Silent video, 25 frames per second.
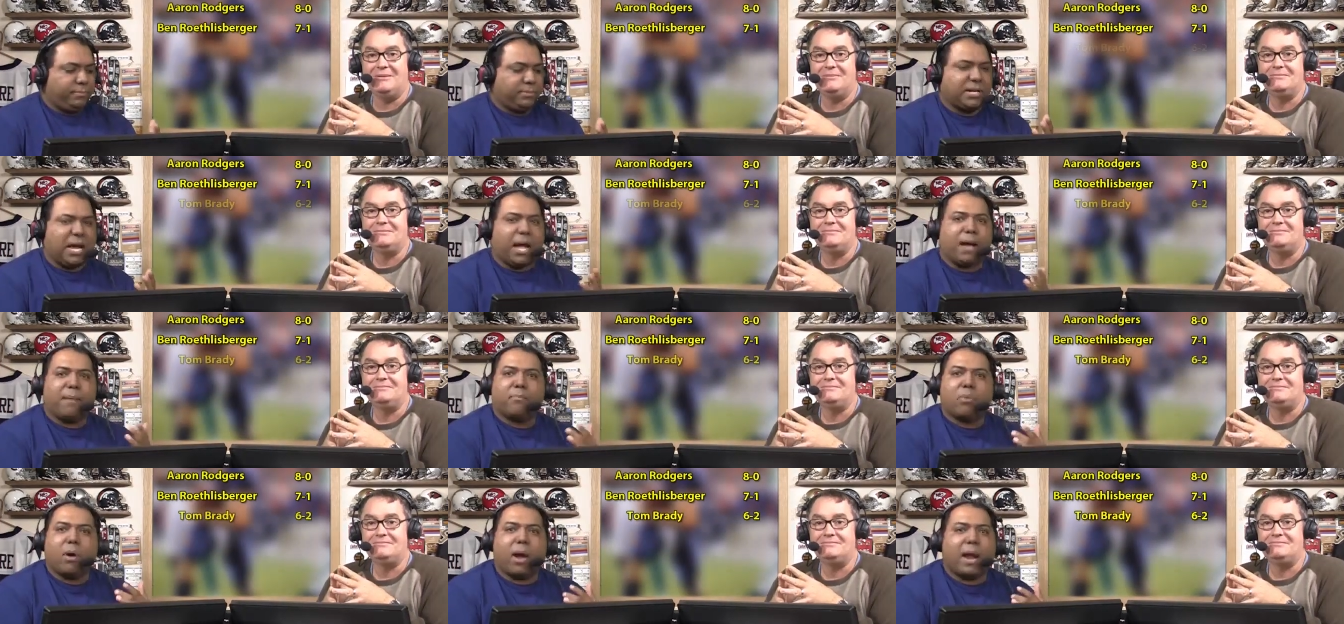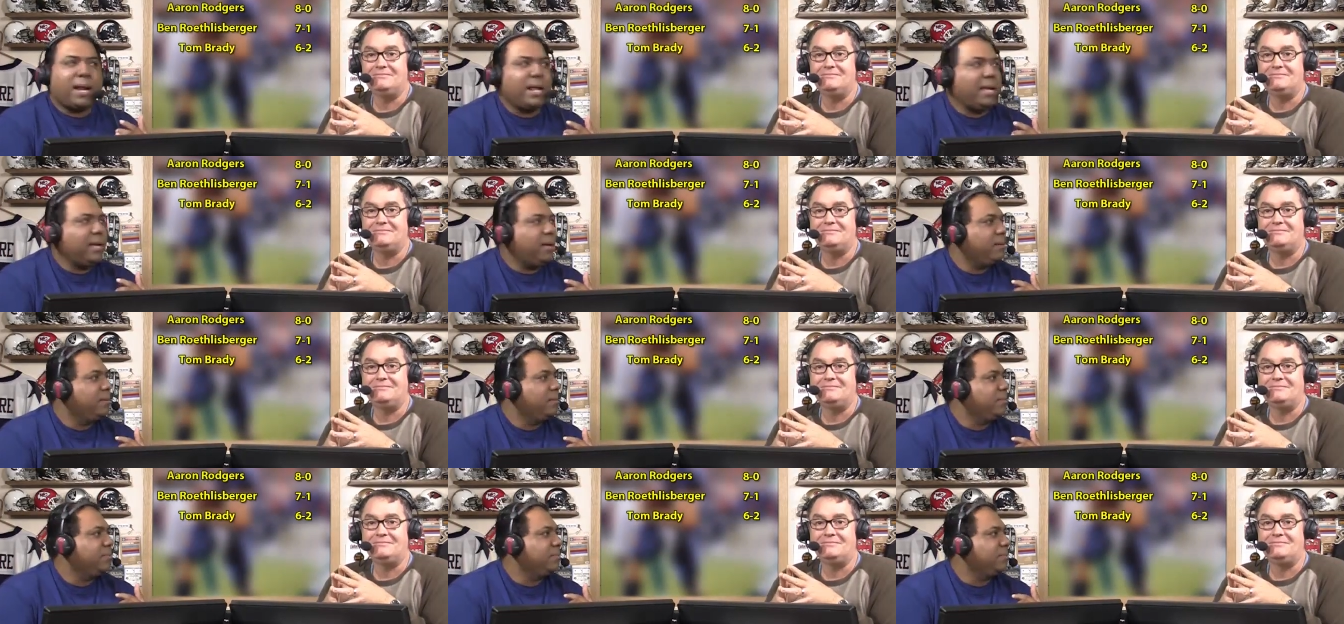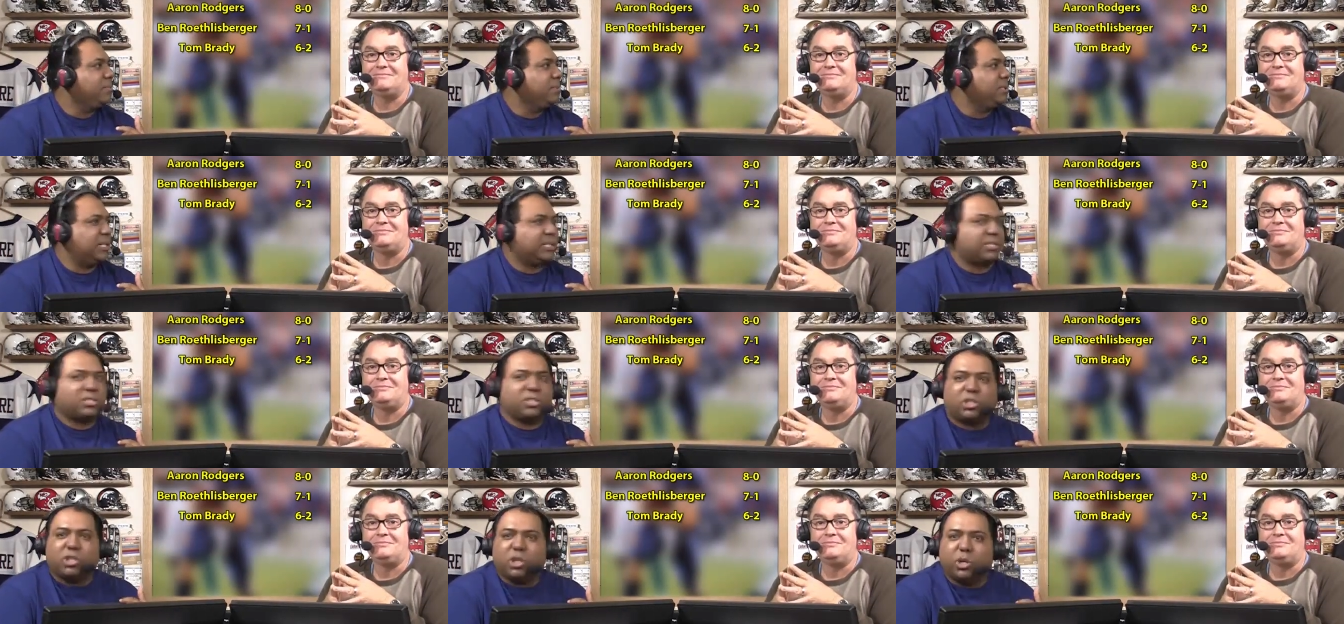Speaker 1: Tom Brady
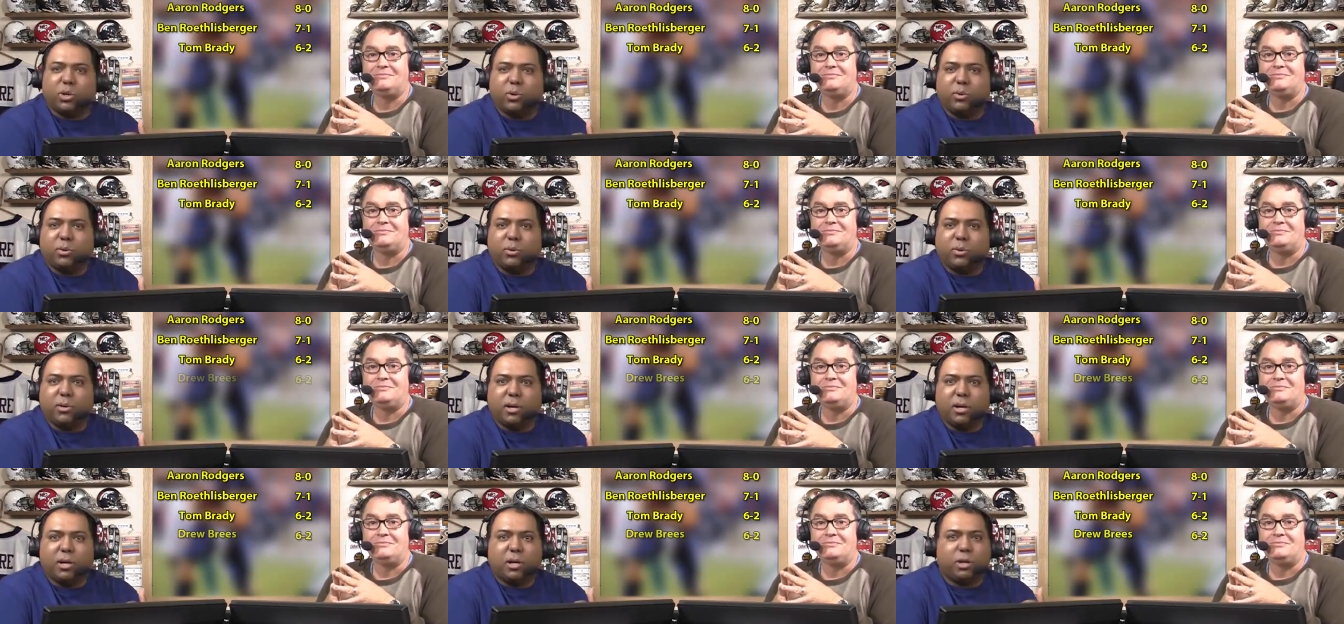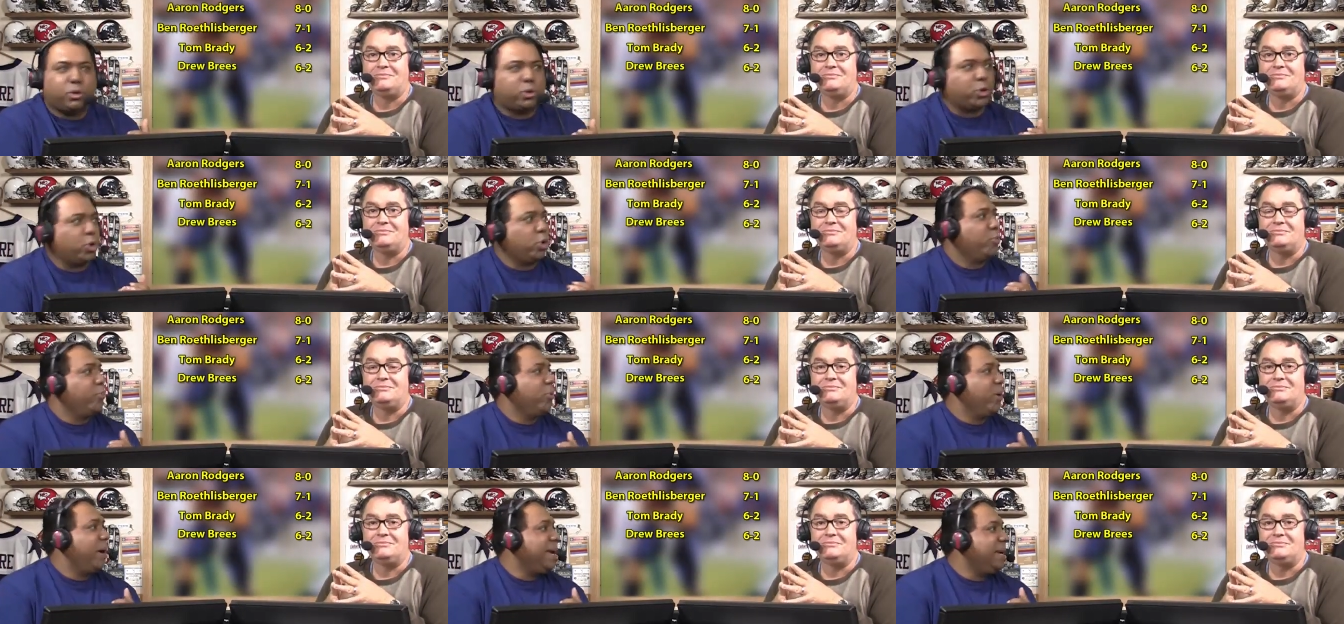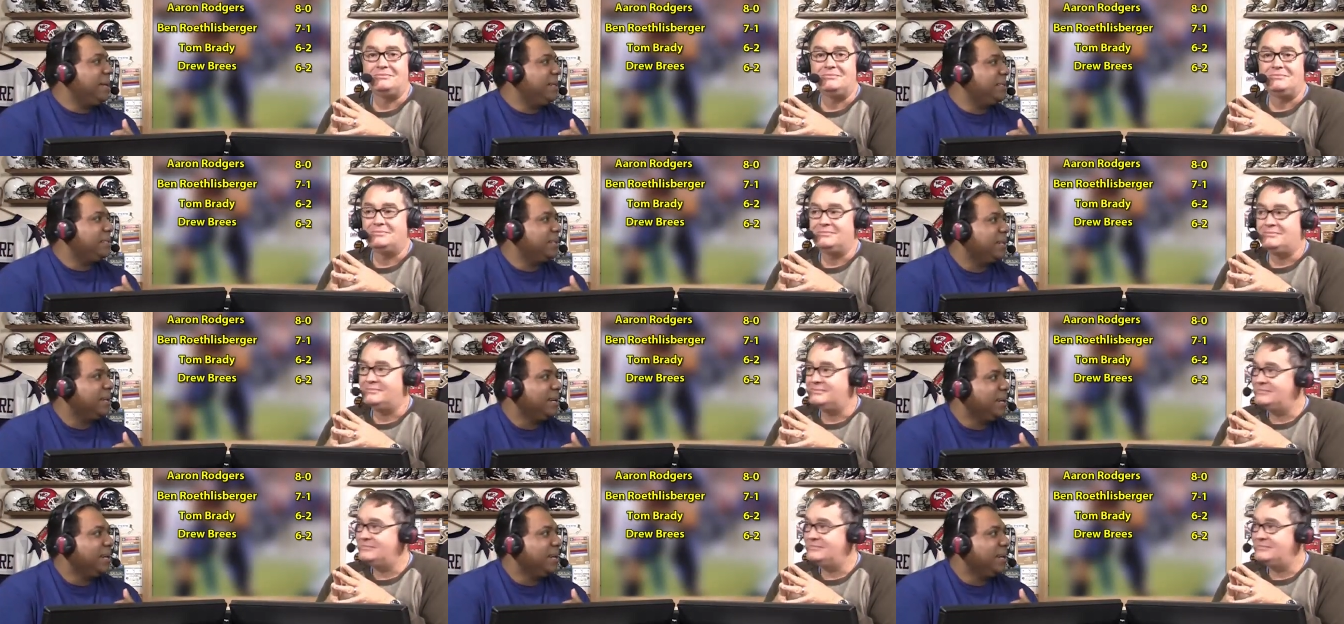six and two. Drew Brees